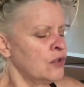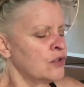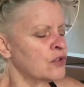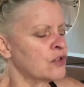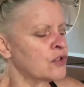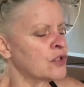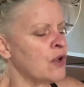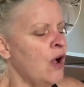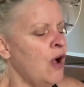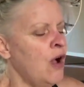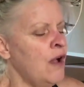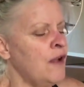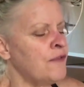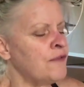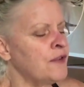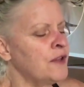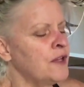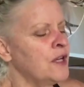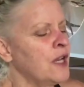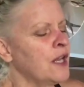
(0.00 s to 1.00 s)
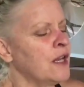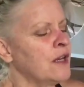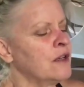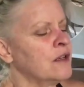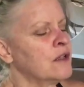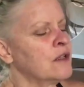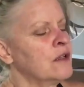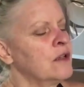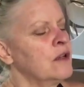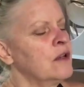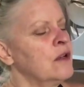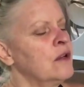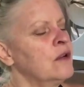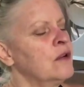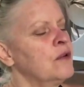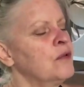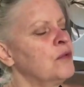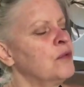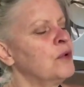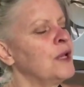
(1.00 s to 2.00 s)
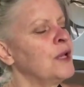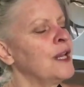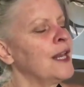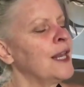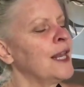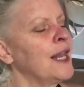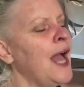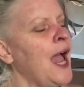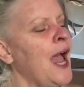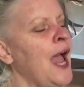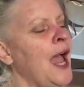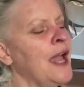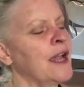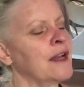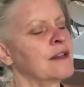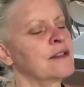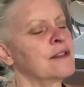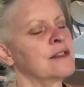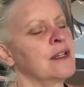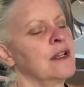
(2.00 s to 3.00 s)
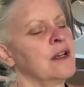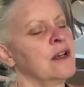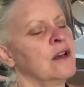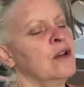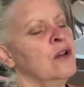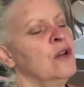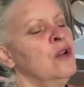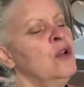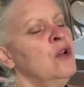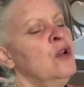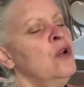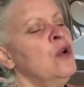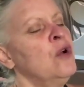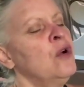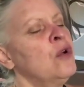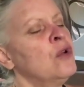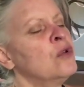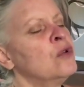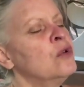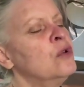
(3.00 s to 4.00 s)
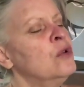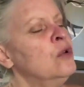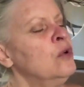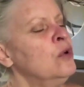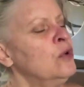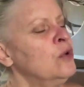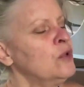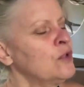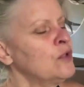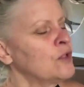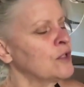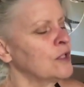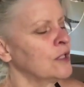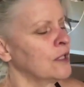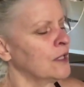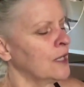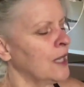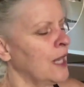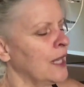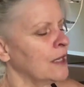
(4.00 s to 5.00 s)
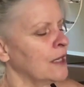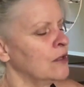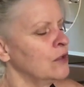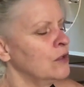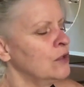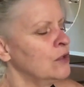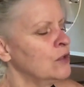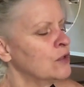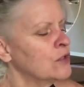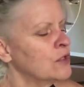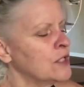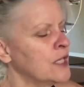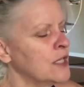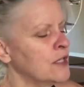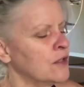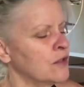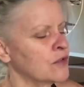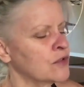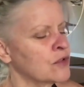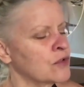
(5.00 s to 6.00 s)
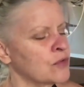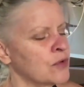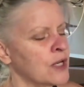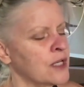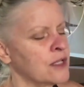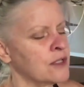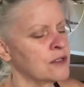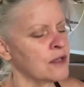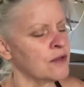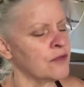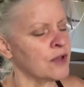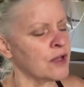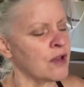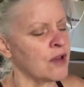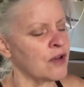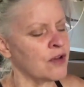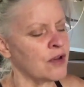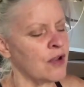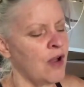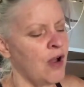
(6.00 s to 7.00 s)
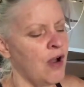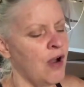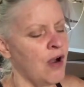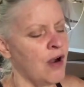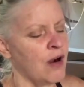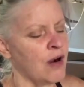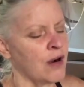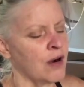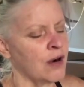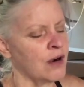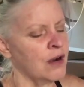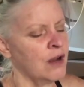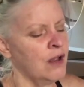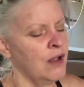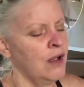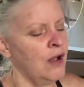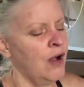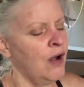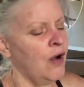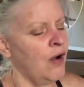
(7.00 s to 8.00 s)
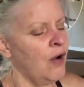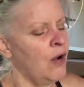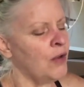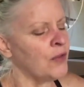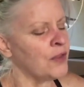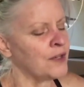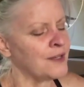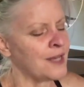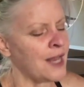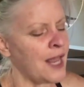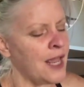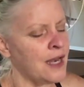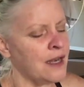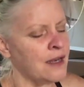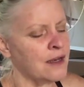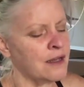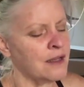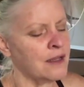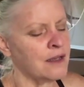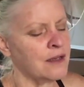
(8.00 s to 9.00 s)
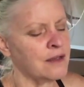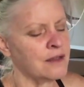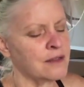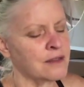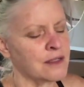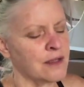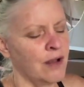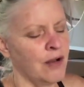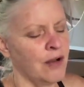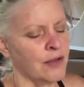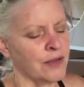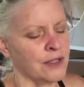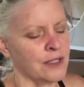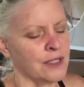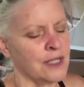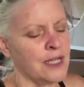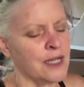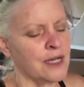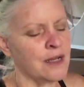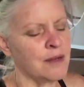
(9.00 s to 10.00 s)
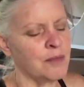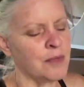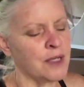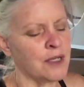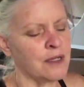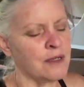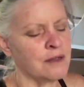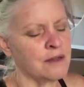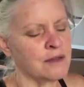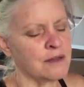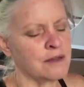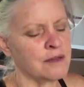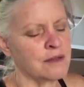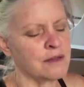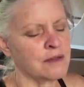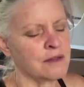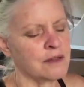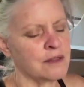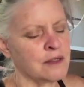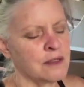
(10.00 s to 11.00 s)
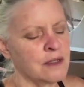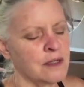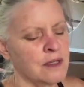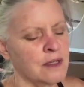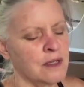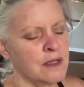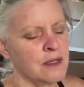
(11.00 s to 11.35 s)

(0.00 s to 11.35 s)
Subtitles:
soften and relax and loosen, like loosening the strings of a guitar, all the tendons, all the ligaments